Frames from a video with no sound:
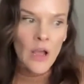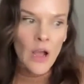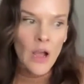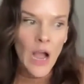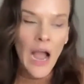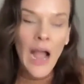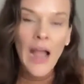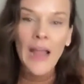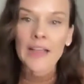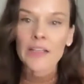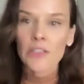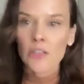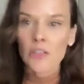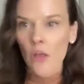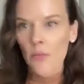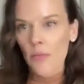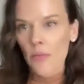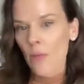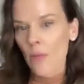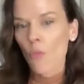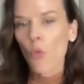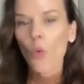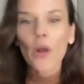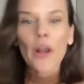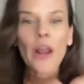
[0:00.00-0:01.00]
eyes on
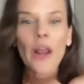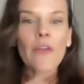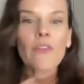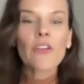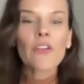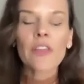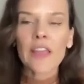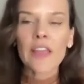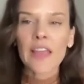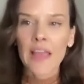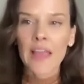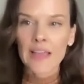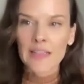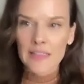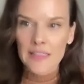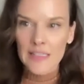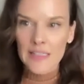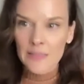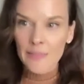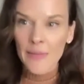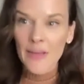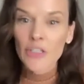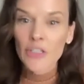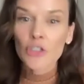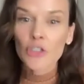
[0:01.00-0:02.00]
them, whatever the case
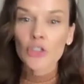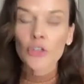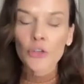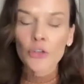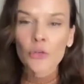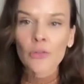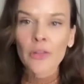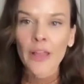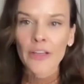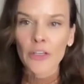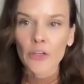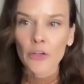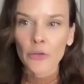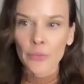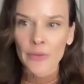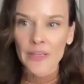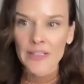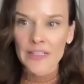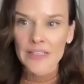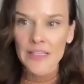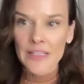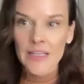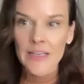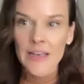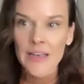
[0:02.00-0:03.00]
is. Make sure you like your
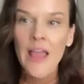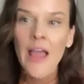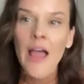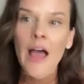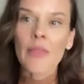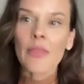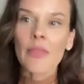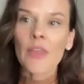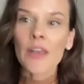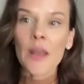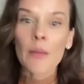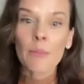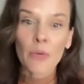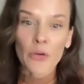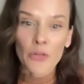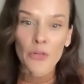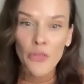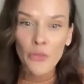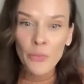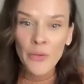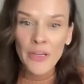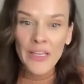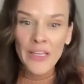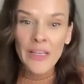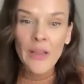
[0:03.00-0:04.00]
reason. And then number
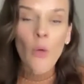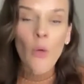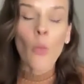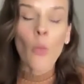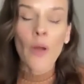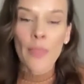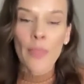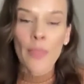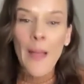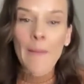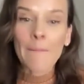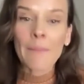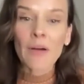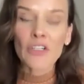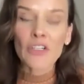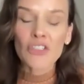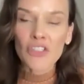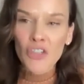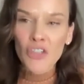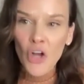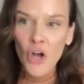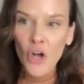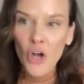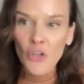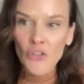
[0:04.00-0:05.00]
3, when that
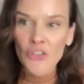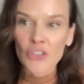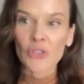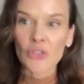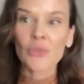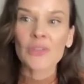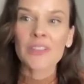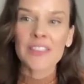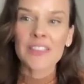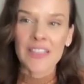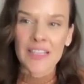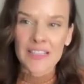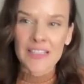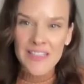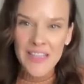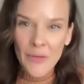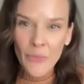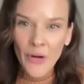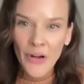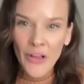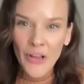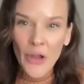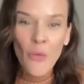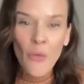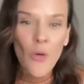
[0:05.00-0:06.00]
person calls you, says they
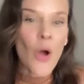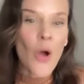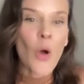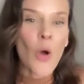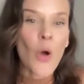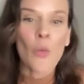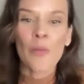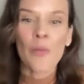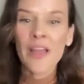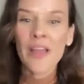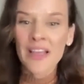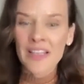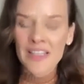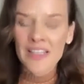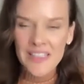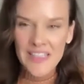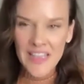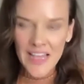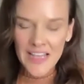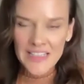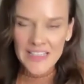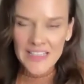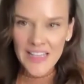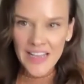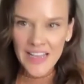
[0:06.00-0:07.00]
want to go home,
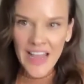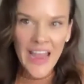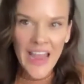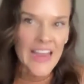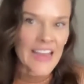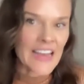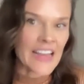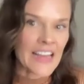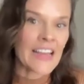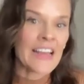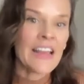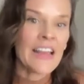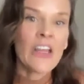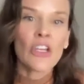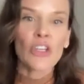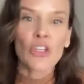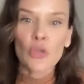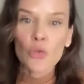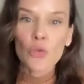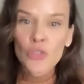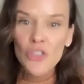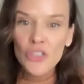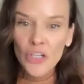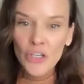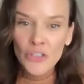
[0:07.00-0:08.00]
says they hate it,
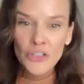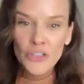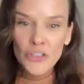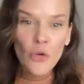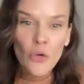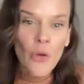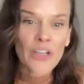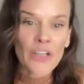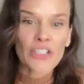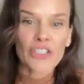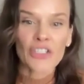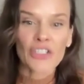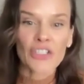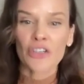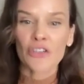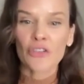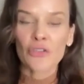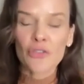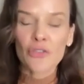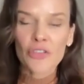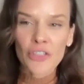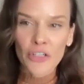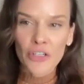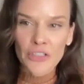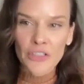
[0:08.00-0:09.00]
you start to question,
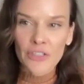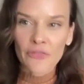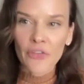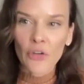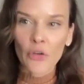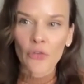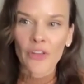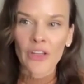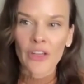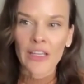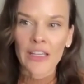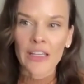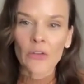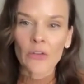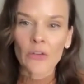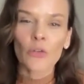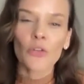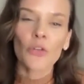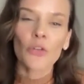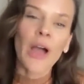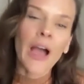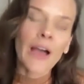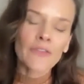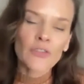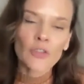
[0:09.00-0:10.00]
you start to feel the guilt.
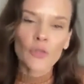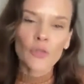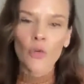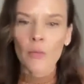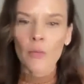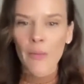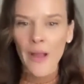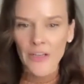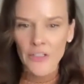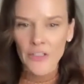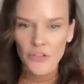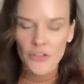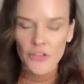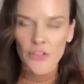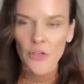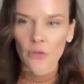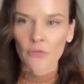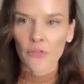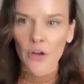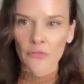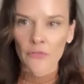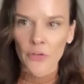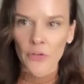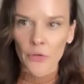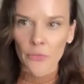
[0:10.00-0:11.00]
You have to remind yourself
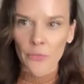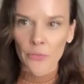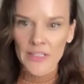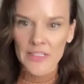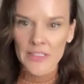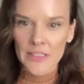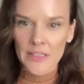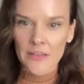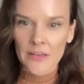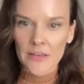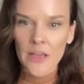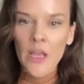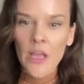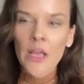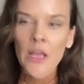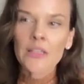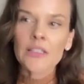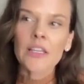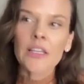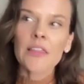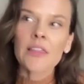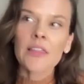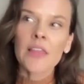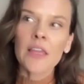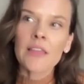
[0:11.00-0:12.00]
of your reason.
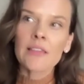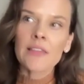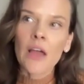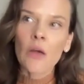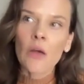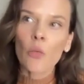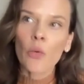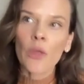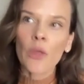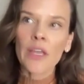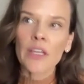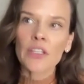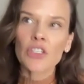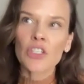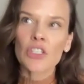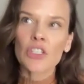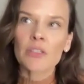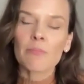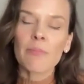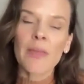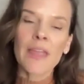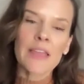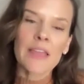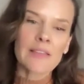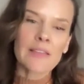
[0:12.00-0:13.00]
To think that we can just
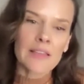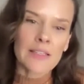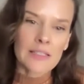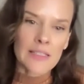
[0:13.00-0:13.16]
make this